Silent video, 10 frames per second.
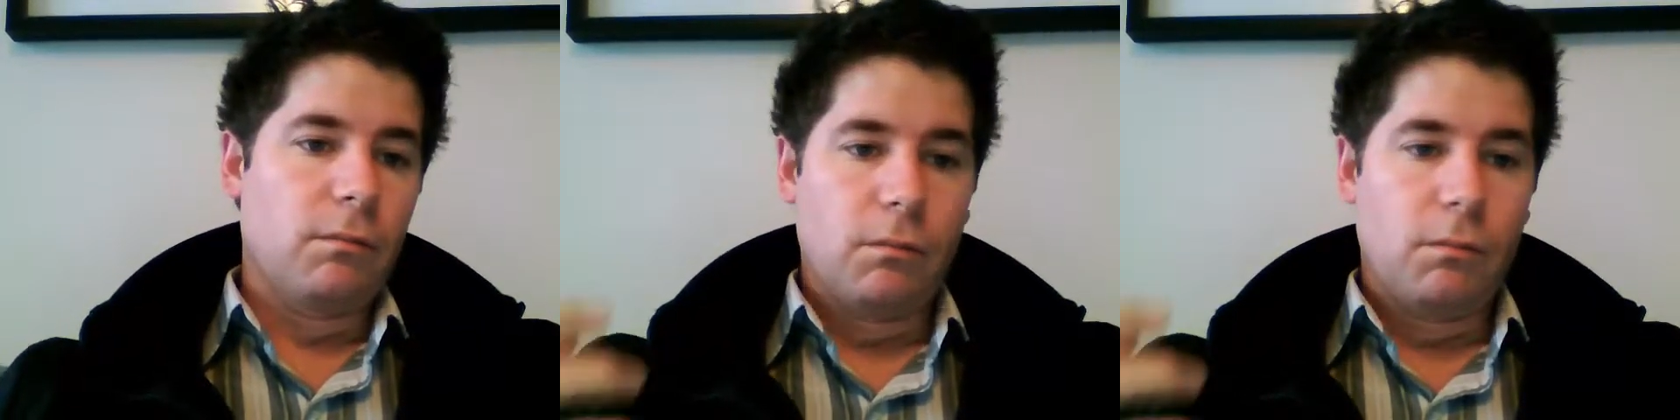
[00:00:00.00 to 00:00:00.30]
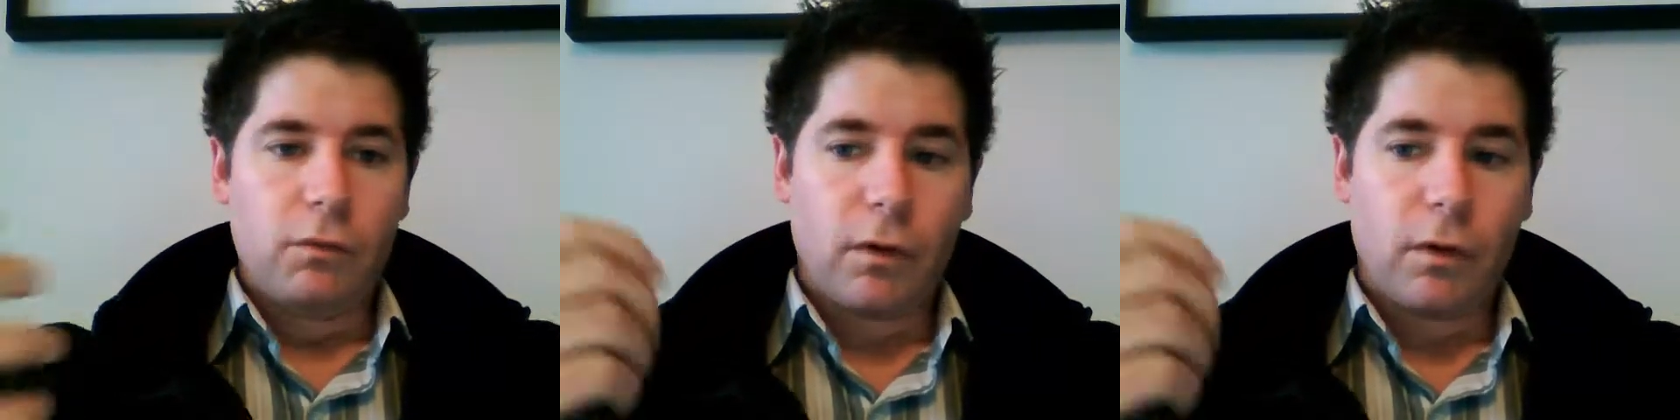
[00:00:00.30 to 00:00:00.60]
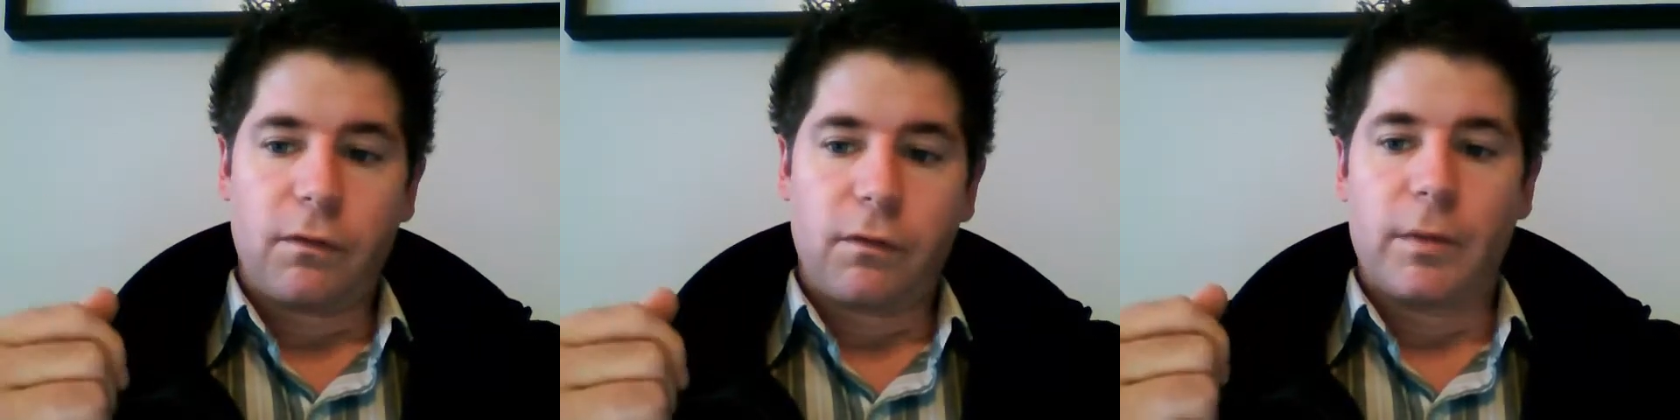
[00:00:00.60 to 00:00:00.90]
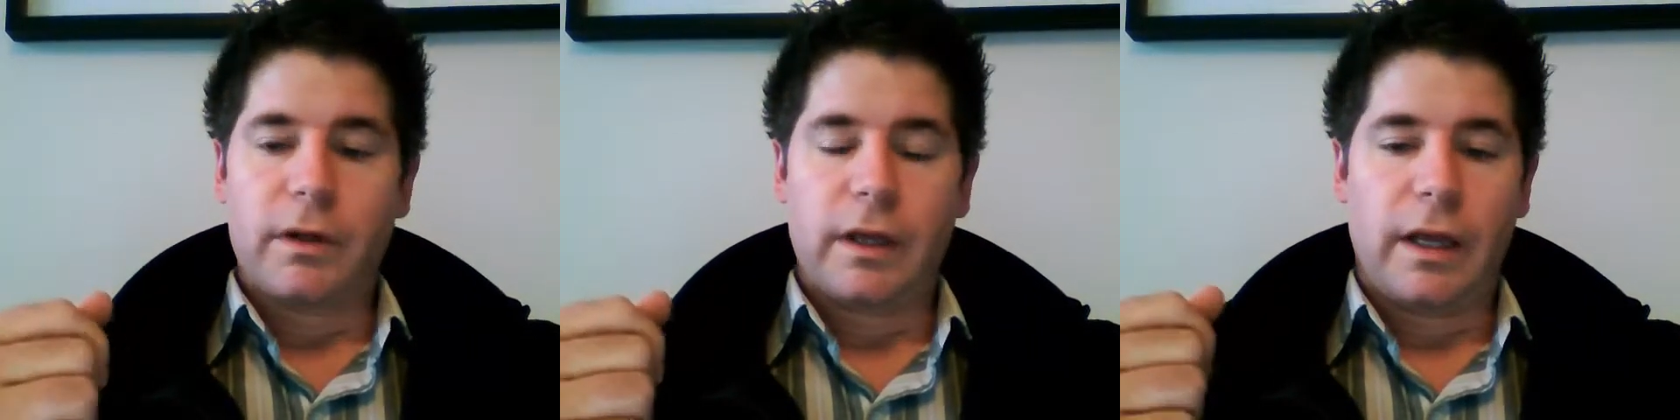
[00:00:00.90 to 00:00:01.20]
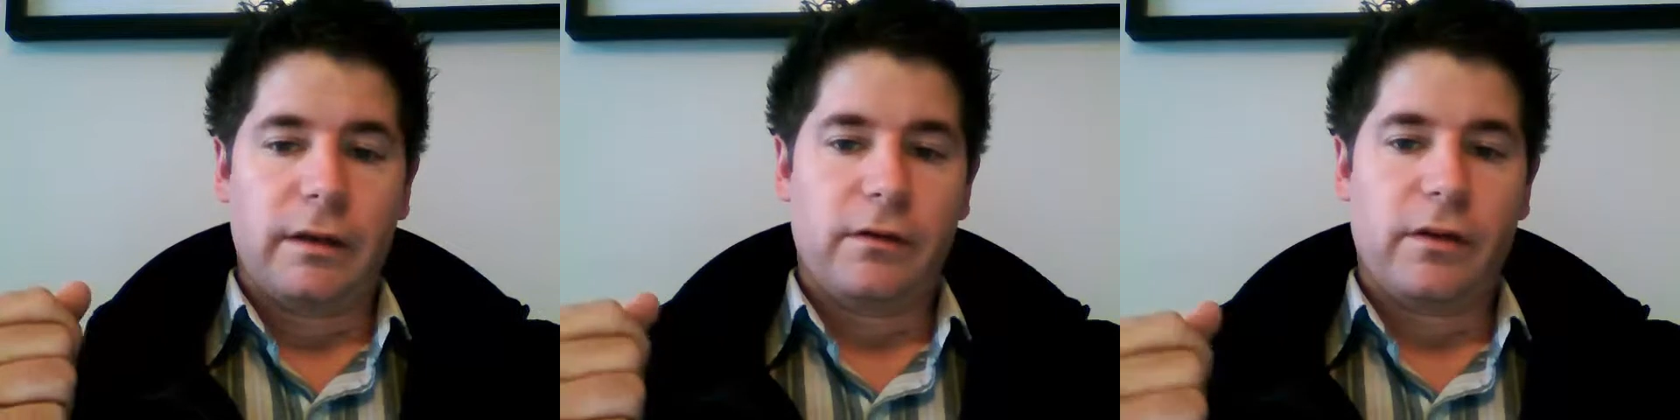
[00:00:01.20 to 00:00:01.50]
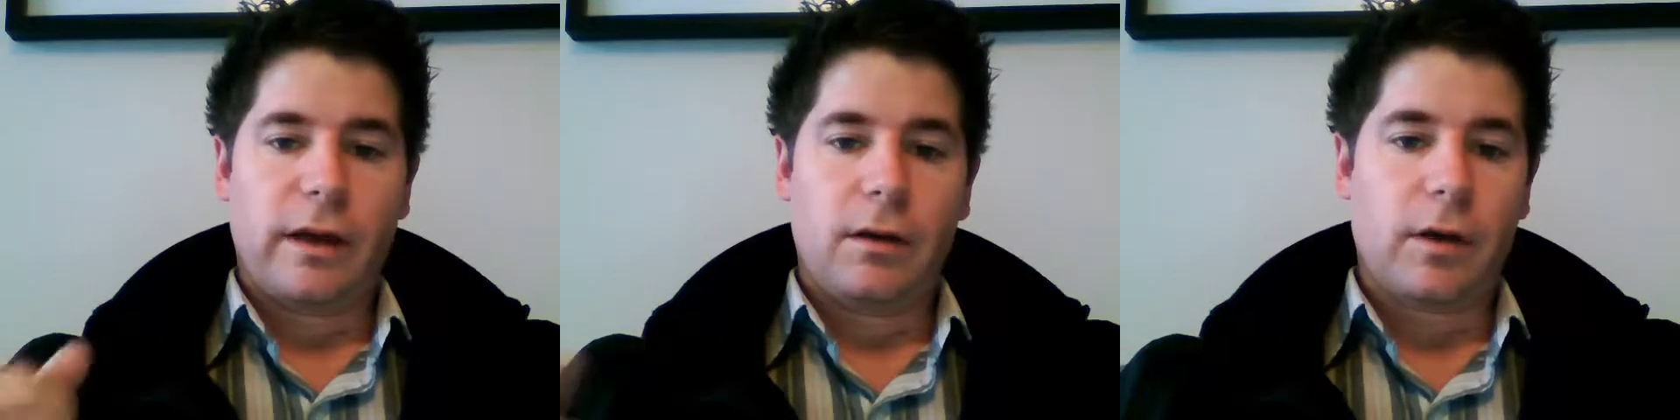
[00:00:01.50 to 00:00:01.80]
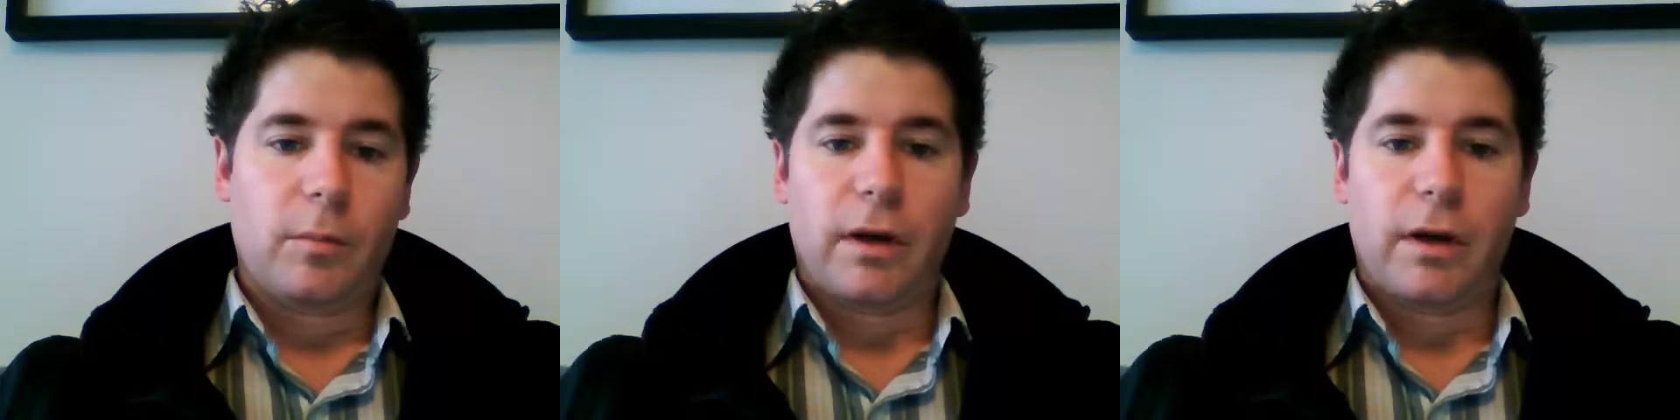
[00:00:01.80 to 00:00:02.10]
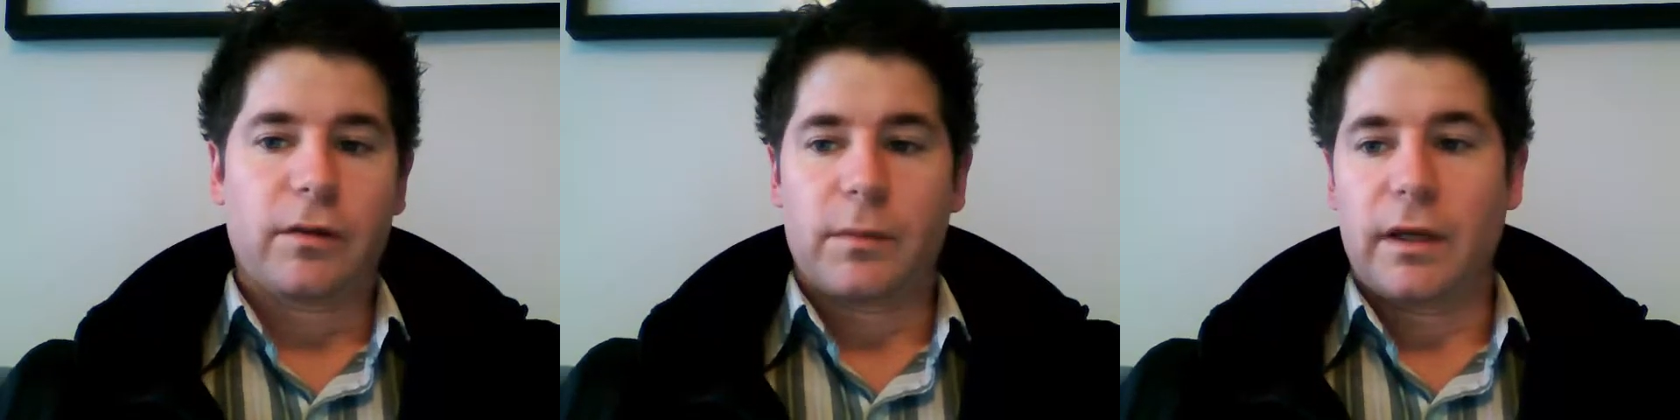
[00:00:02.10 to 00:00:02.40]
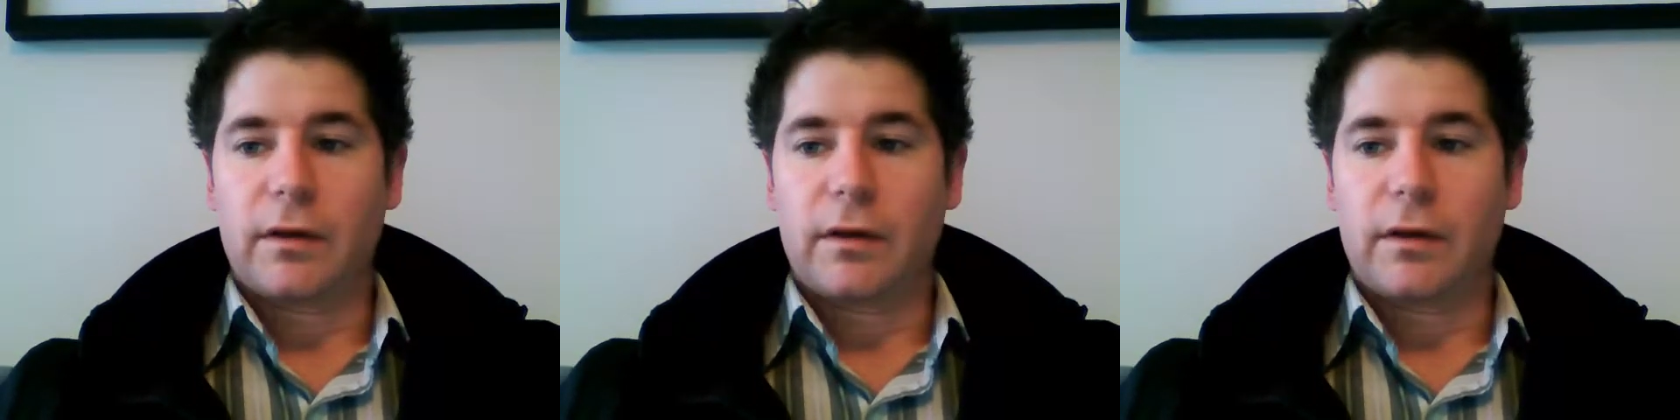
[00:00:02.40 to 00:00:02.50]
move on from it, and look at buying something